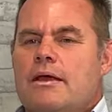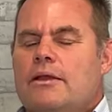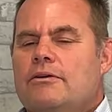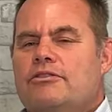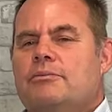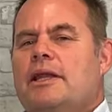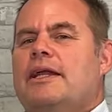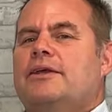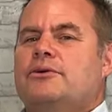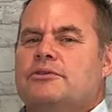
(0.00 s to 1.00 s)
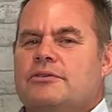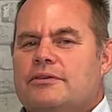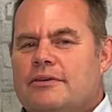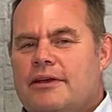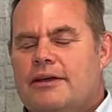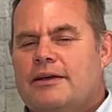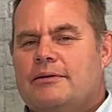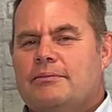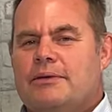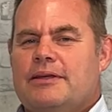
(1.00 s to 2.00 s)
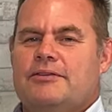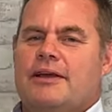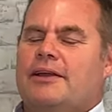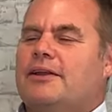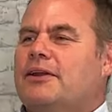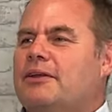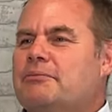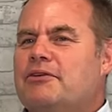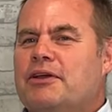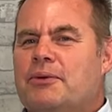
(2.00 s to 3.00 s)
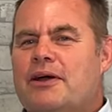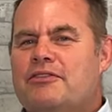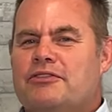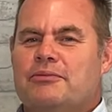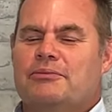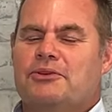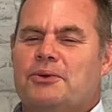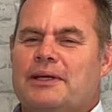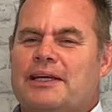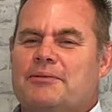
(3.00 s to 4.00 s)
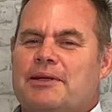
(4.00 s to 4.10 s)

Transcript: Look, for millennials, um, is that moving away from dual income